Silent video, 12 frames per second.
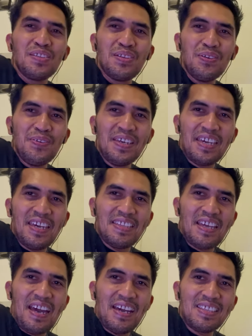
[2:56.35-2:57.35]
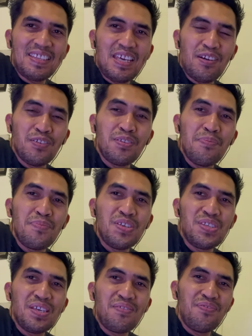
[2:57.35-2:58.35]
doing and acting on the
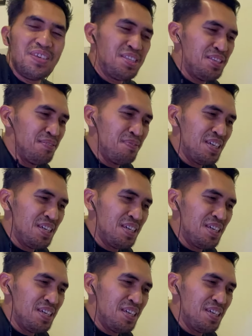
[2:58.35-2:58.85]
music video